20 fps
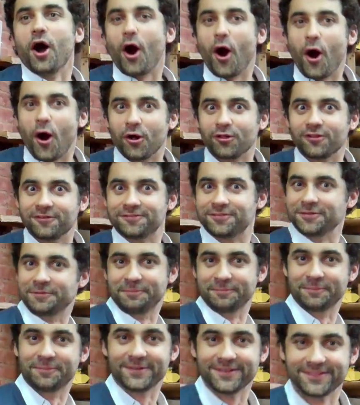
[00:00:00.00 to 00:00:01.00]
All of
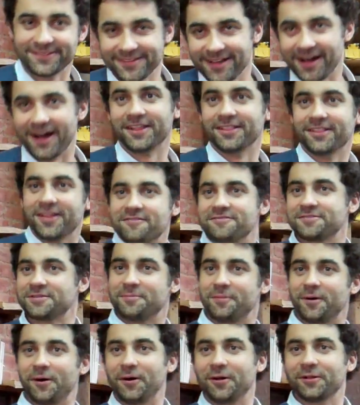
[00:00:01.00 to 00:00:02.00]
them. Okay. I love
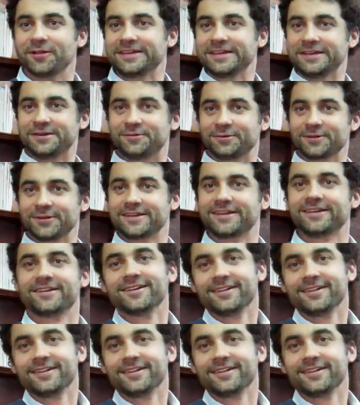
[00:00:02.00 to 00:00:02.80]
them all equally.